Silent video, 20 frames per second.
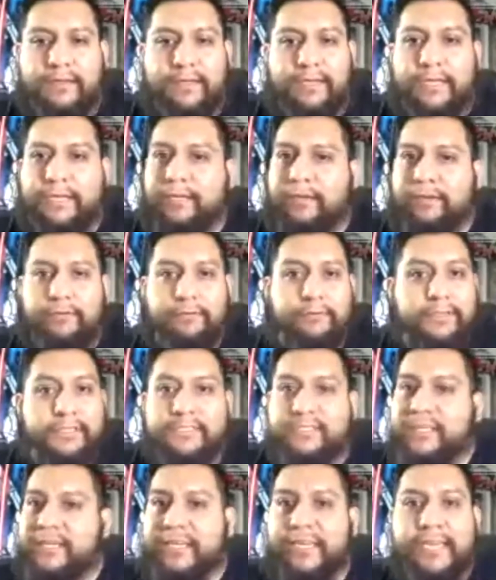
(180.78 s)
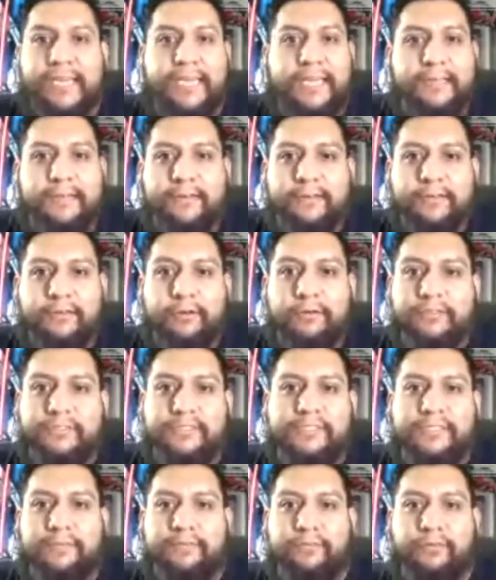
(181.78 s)
and do this again.
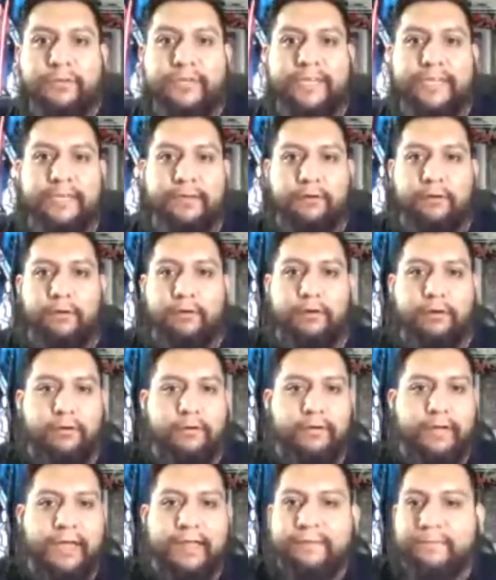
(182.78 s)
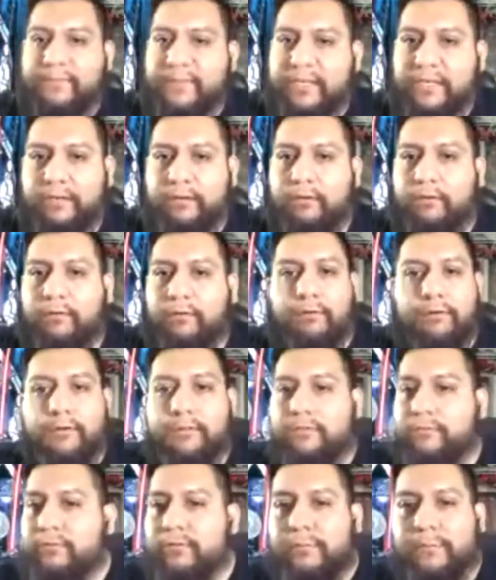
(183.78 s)
Instead of doing it on video or
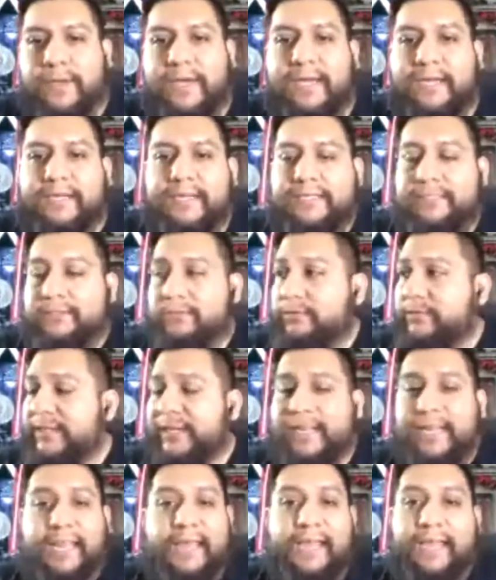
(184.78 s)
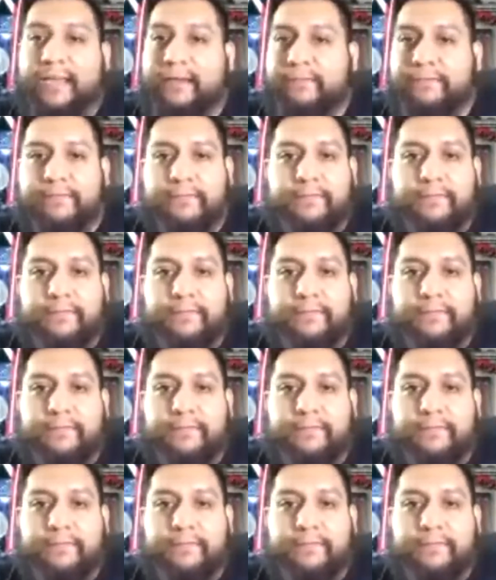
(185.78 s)
through the podcast, doing it live.